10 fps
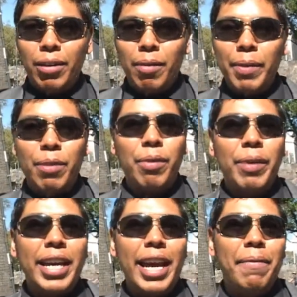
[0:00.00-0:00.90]
I mean,
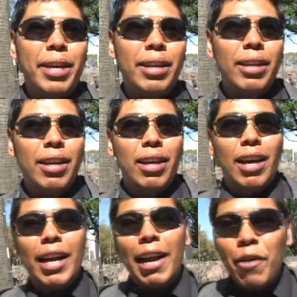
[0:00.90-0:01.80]
we came in,
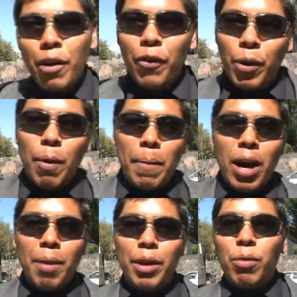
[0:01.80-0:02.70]
like I voted for
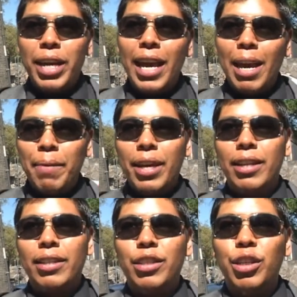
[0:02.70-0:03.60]
Obama, we came
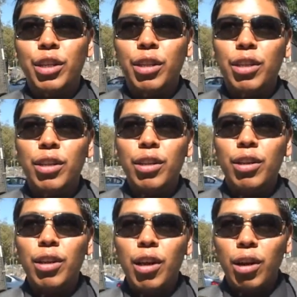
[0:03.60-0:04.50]
in to
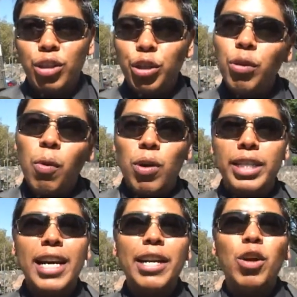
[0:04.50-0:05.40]
two wars.
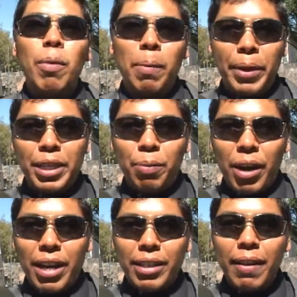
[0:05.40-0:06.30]
He got a Nobel Peace
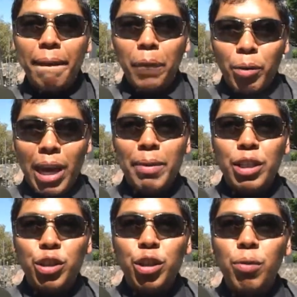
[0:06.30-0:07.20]
Prize. We came
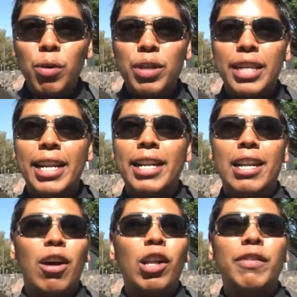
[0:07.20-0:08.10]
into two wars, and
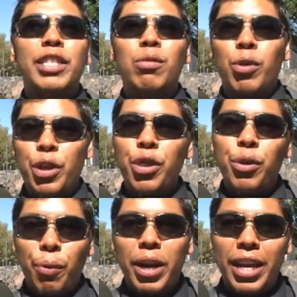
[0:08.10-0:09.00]
then all of a sudden we're in
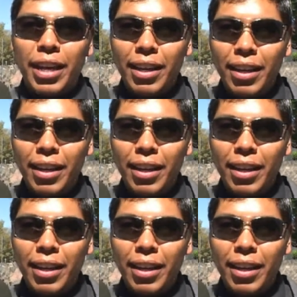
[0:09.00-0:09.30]
three.